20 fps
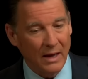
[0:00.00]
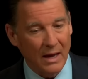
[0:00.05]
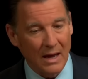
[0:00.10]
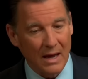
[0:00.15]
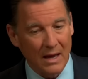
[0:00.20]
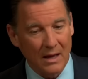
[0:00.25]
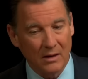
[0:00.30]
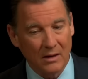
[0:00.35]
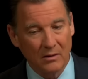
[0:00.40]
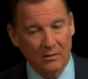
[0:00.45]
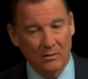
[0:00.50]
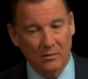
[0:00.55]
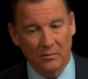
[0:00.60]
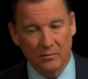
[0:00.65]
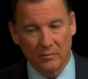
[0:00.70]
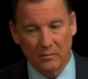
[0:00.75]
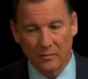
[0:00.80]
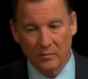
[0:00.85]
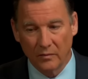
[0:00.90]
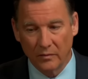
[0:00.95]

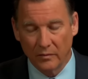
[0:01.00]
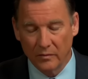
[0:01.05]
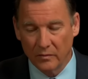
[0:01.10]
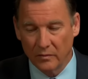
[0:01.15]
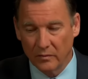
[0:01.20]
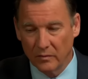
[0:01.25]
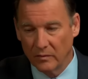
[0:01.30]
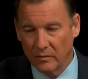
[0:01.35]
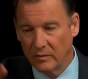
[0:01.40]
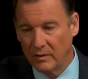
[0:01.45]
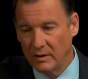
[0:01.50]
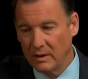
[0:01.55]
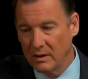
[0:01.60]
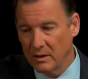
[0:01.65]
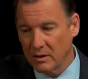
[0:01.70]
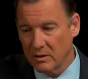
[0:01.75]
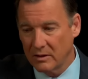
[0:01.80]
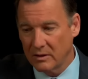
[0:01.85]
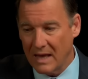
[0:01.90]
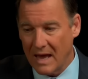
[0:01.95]
and
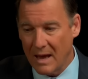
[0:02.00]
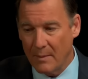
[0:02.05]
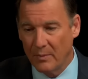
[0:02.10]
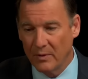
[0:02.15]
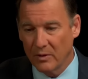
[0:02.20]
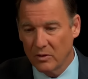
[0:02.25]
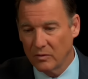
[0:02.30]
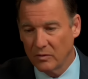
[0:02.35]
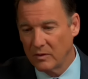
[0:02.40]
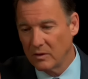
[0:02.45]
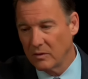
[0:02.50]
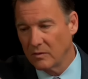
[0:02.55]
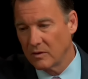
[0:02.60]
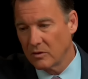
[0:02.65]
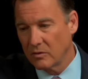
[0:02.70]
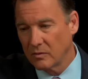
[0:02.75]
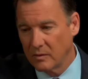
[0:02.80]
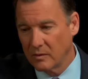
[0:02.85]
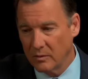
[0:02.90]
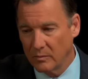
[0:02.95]
the established
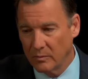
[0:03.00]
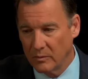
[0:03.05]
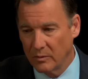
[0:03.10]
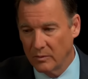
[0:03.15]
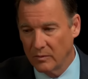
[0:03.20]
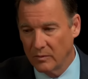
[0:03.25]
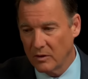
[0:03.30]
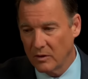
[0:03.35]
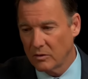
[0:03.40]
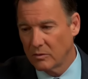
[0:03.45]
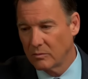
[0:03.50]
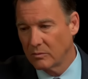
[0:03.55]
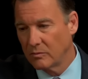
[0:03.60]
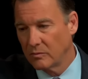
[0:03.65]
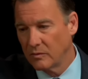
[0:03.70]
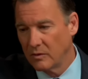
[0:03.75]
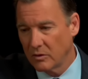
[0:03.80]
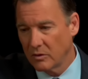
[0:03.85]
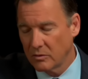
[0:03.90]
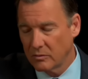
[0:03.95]

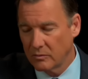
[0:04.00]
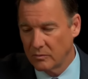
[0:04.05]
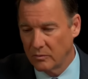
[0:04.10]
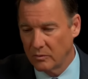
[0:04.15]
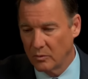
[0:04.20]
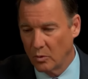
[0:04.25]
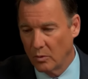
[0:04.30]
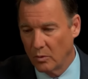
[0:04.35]
this